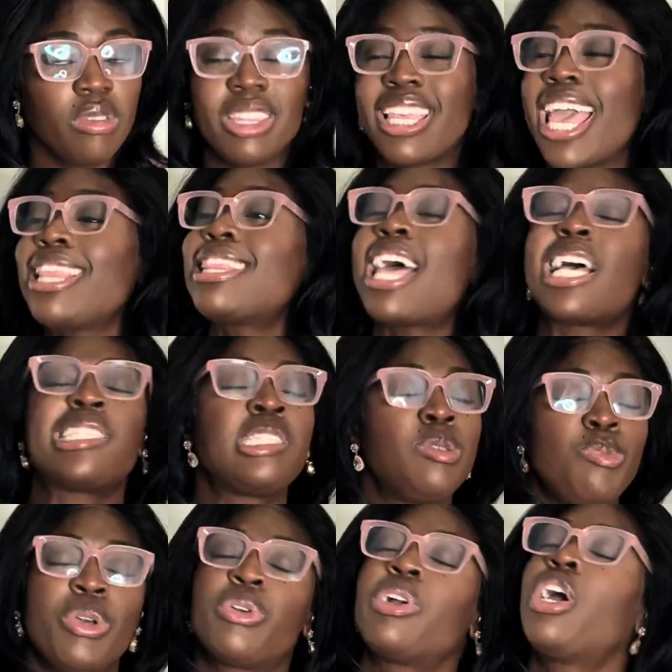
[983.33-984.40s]
Get that
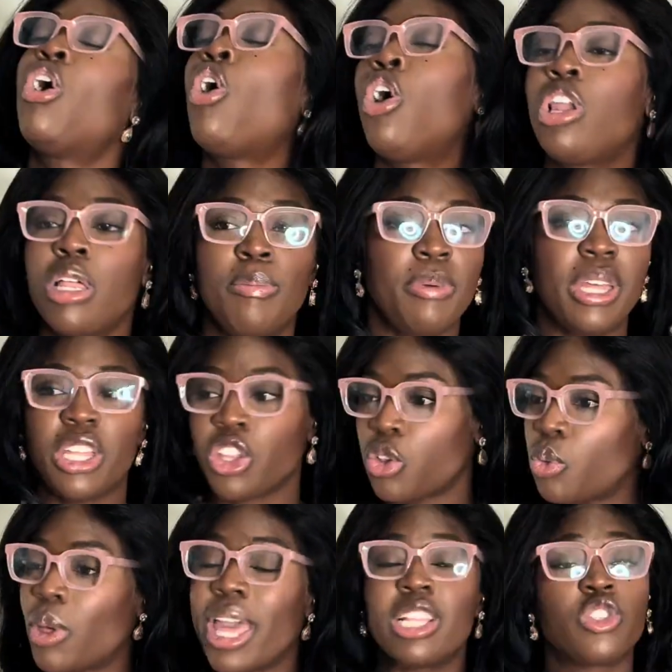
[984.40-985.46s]
spirit all up in
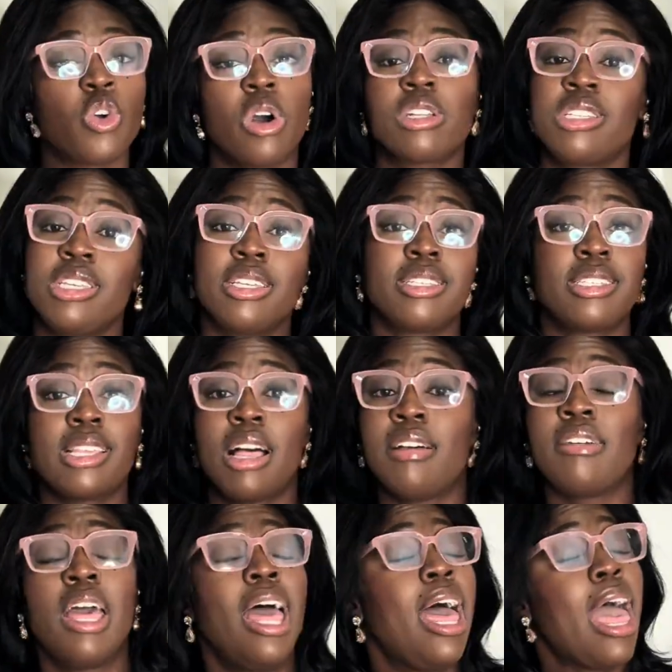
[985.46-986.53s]
you and talk to
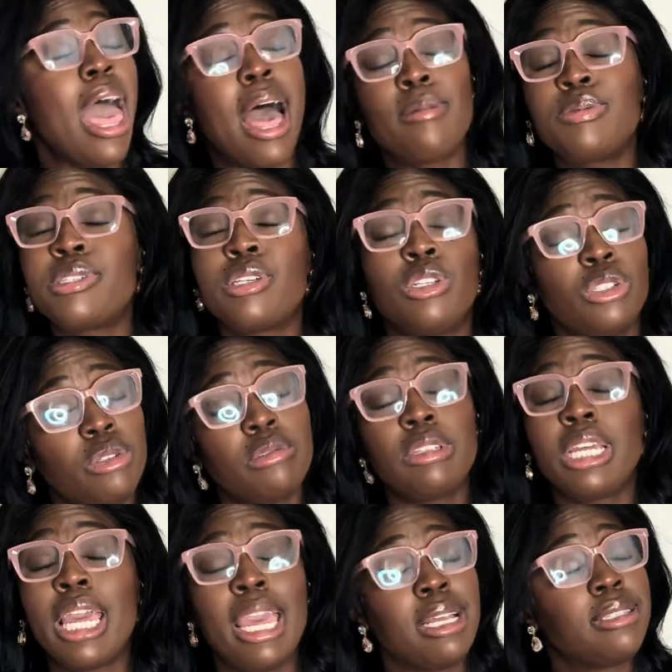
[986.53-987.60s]
yourself.
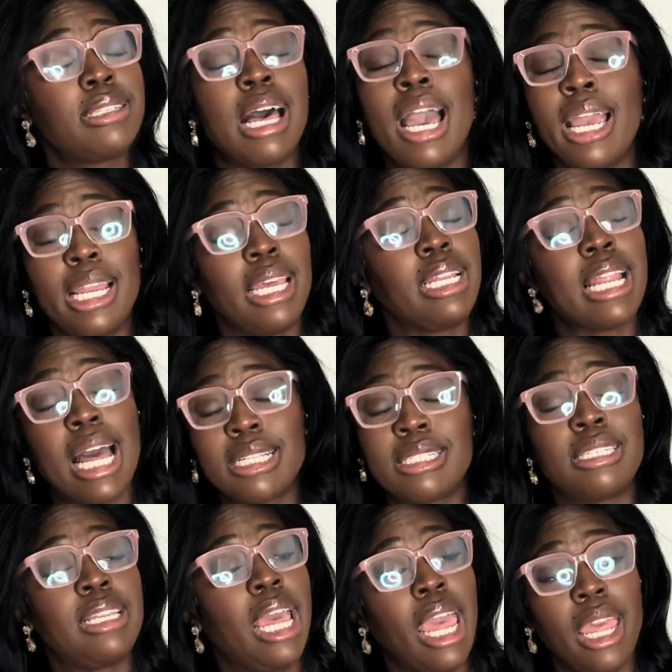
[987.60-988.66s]
Absolutely, anxiety, not
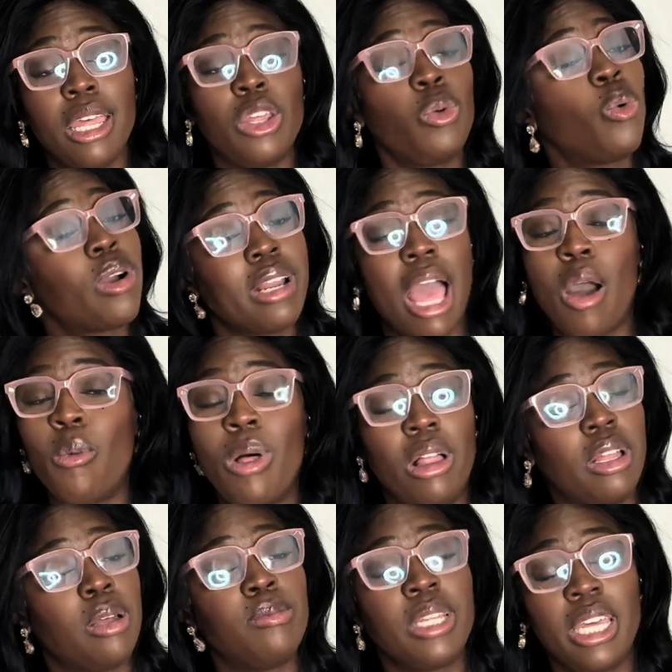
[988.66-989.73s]
today. You are not
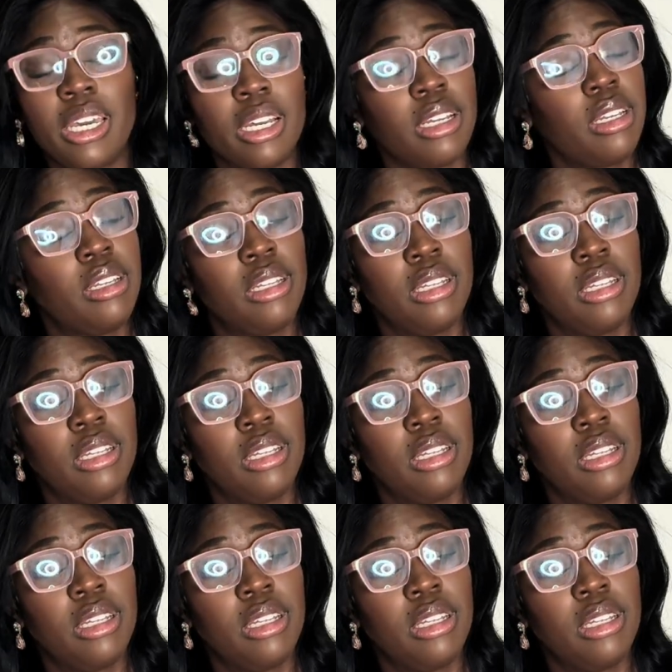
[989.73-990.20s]
welcome here.